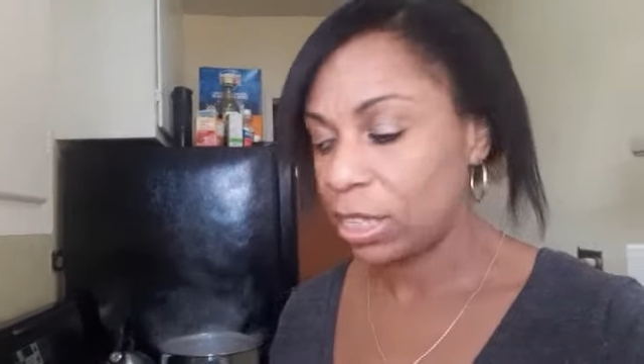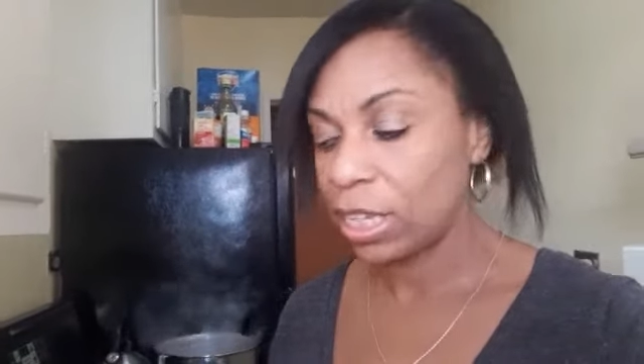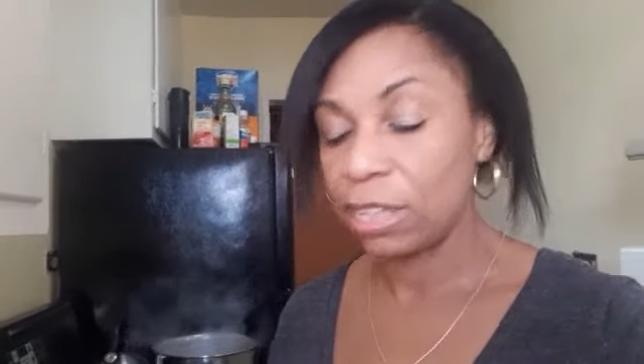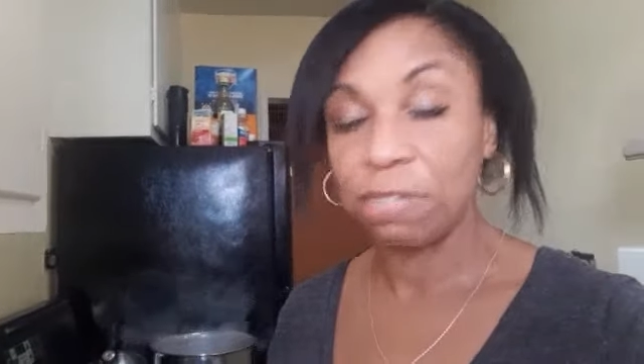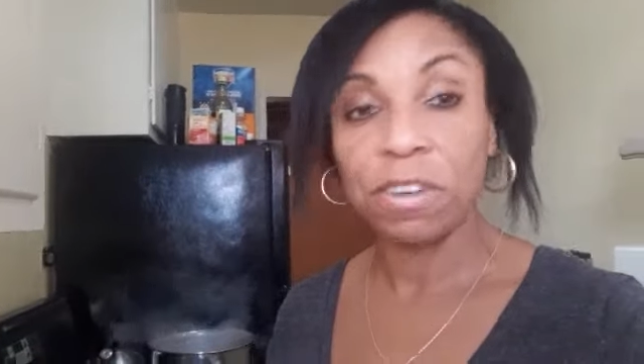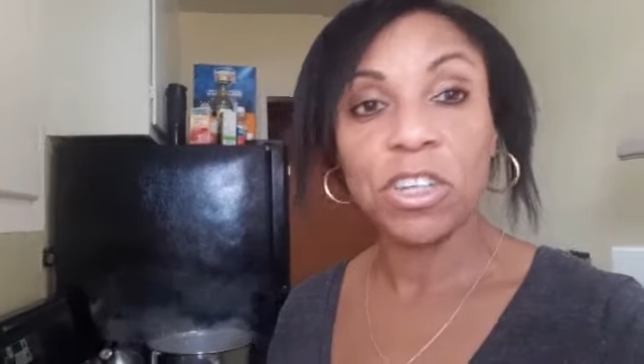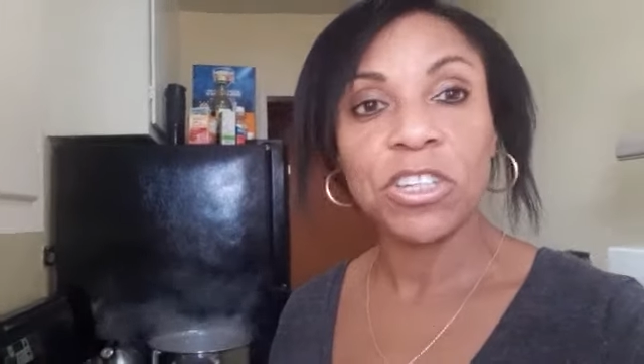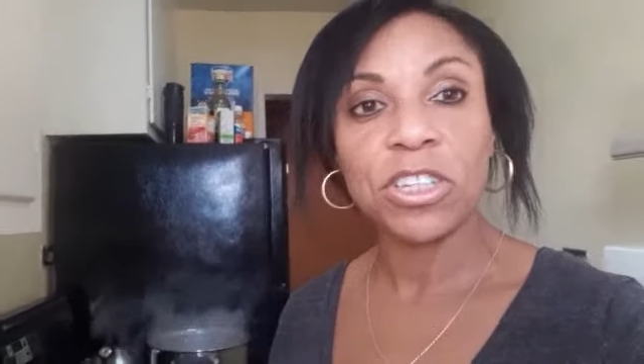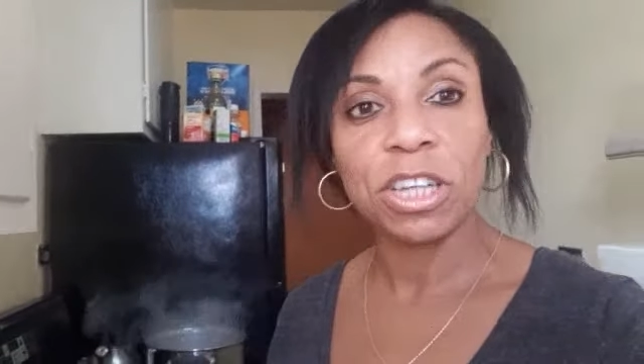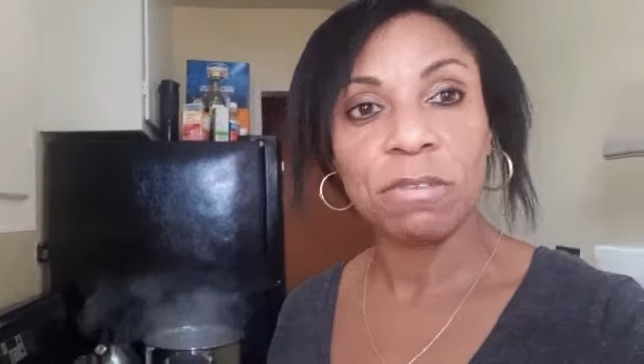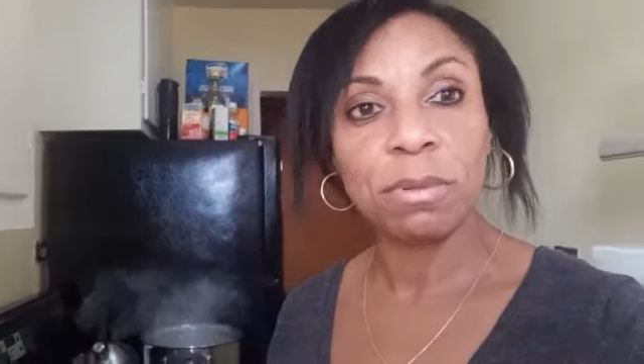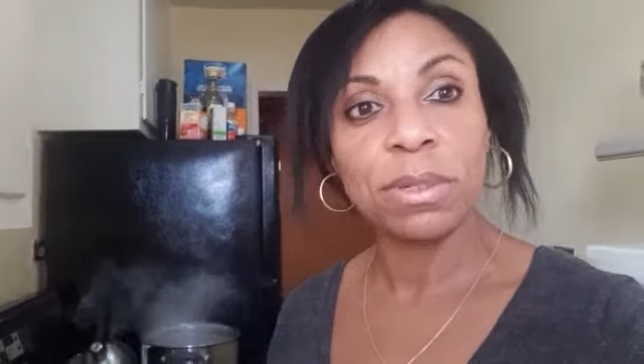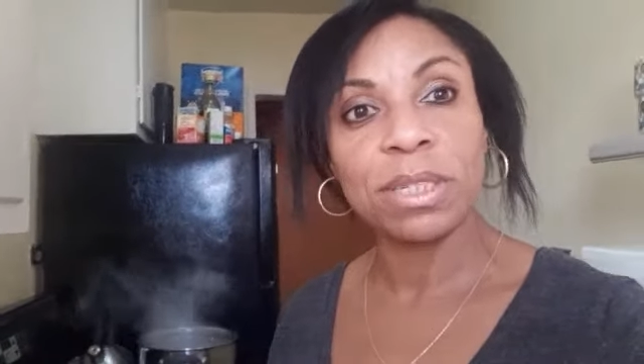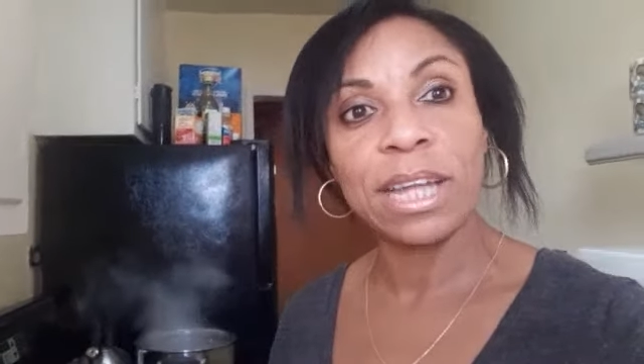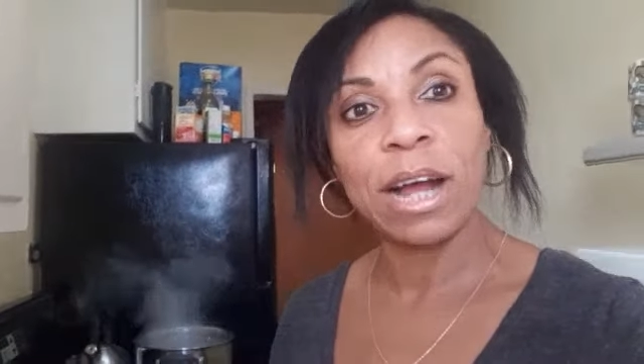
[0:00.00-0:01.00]
and
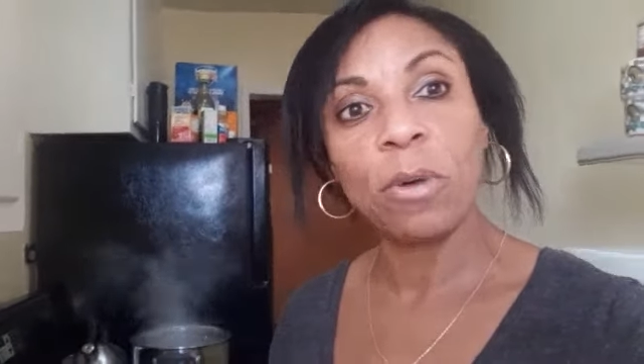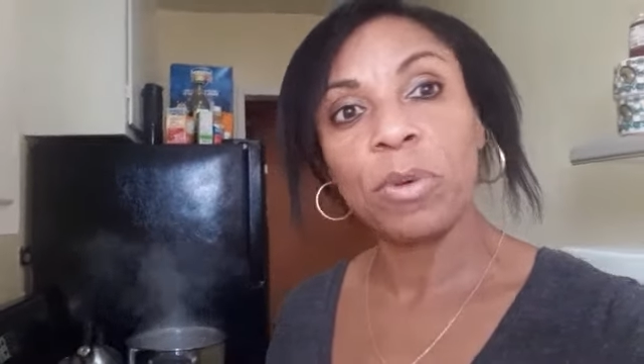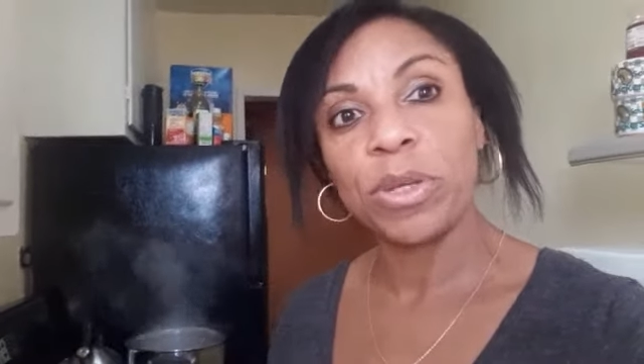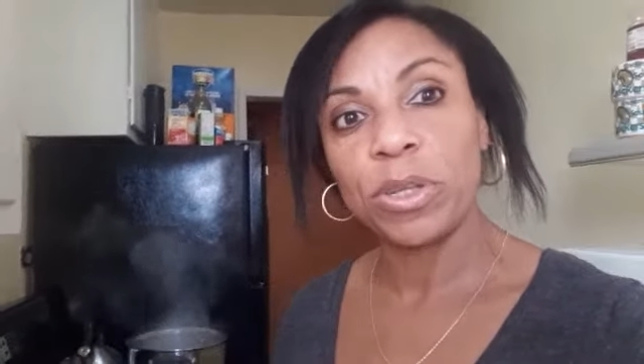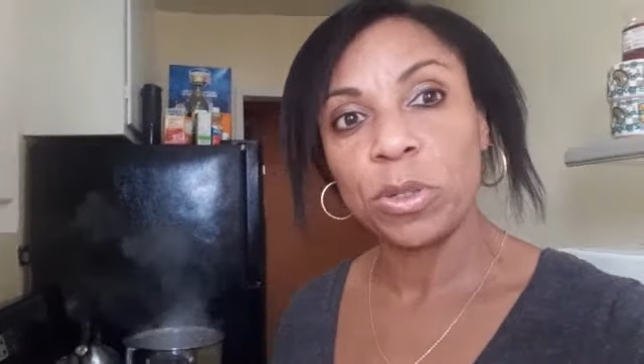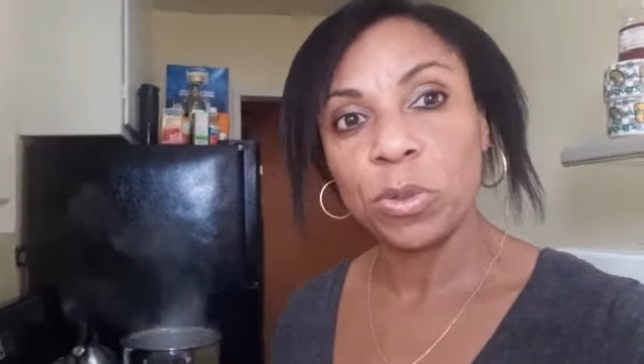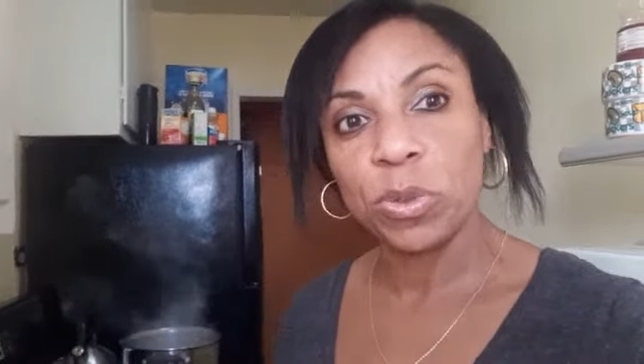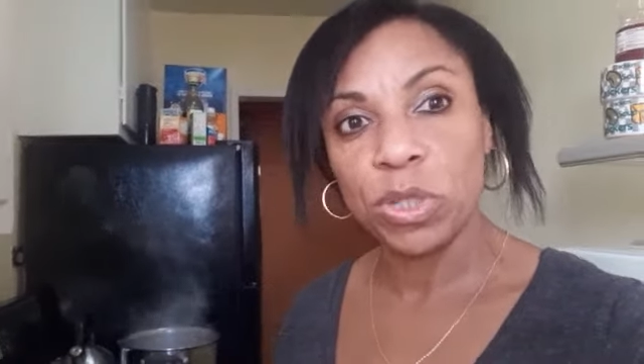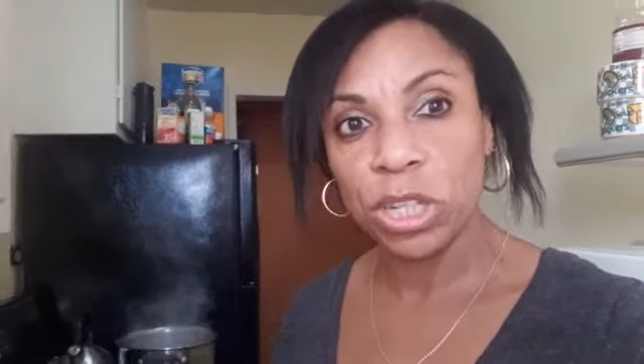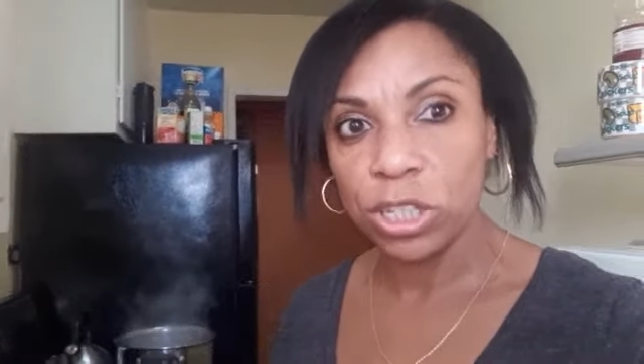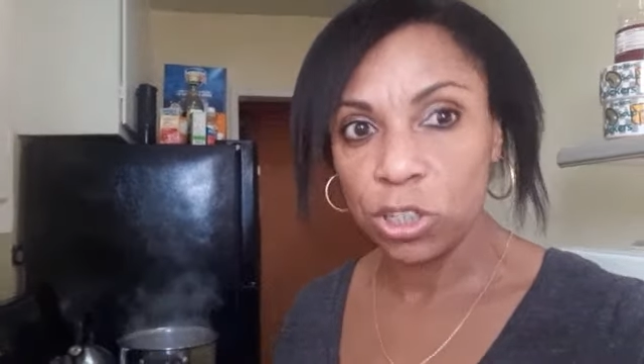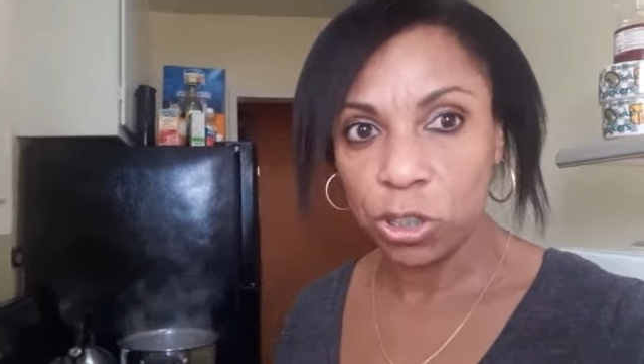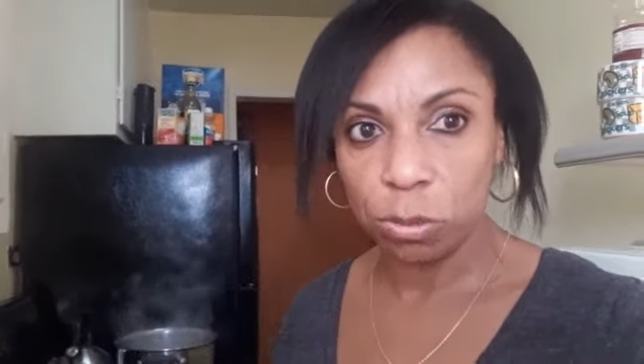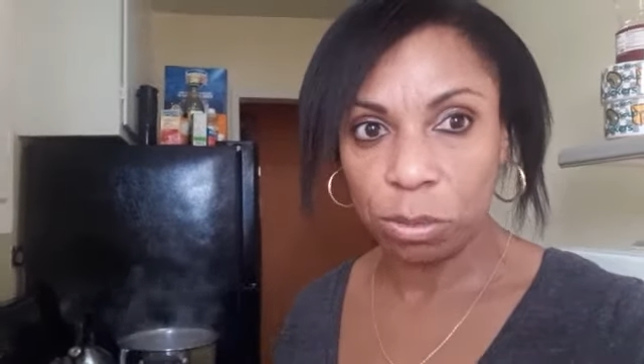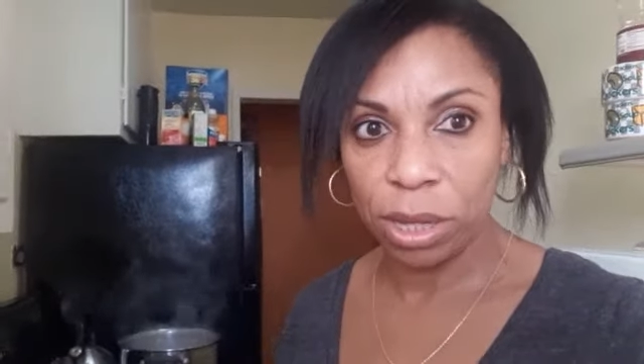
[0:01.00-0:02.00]
vegetables that we use in
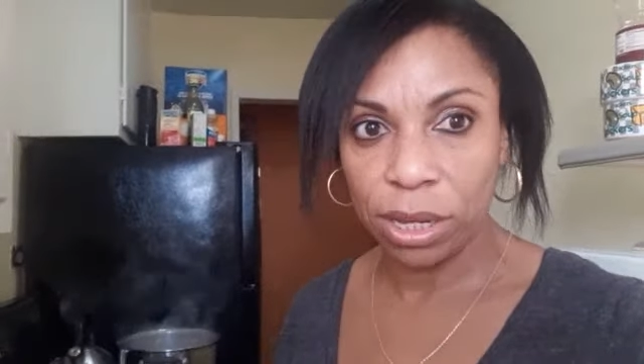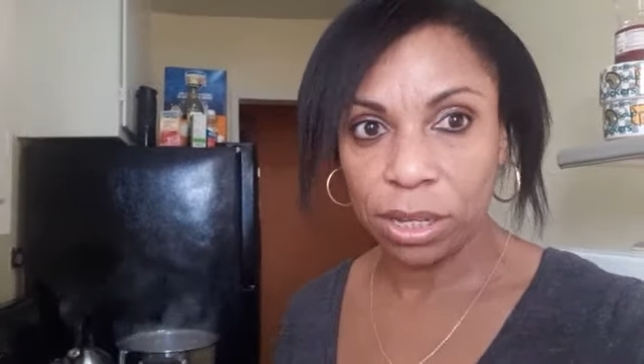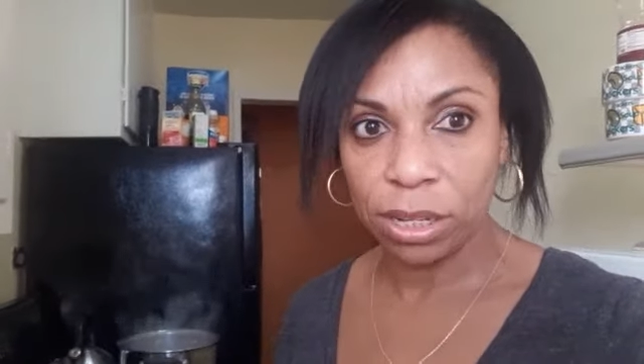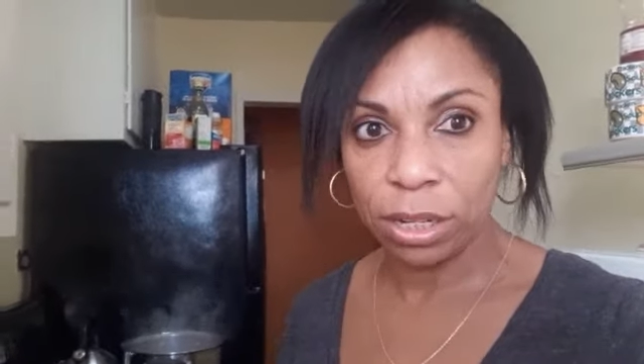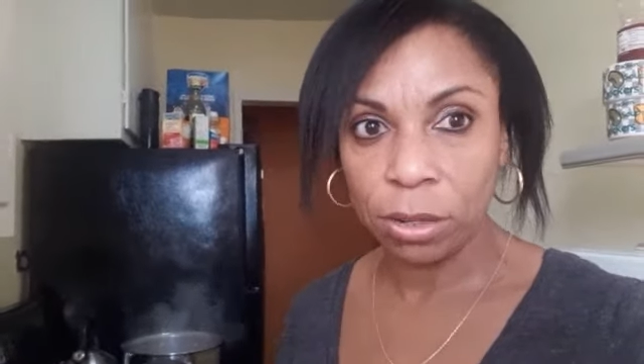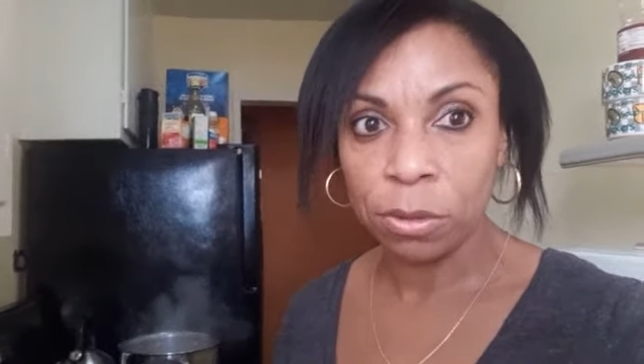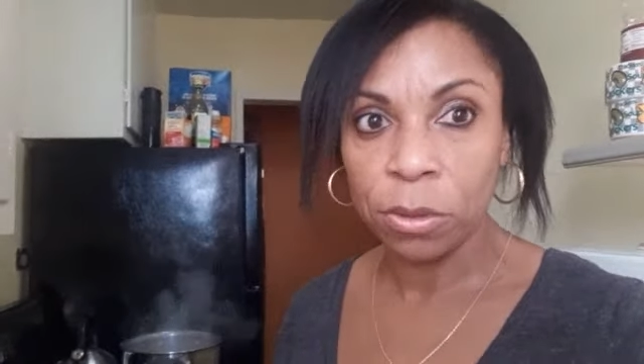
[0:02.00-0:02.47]
Jamaica